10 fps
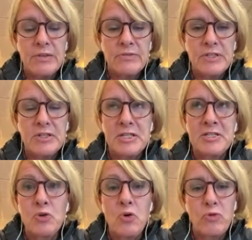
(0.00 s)

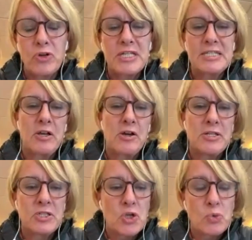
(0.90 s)
it's not rocket
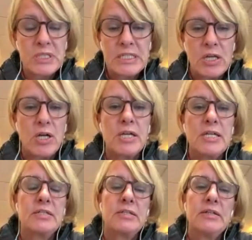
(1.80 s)
science. No one's
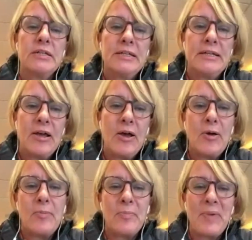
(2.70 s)
died.
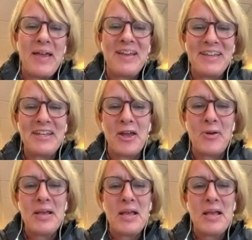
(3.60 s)
you know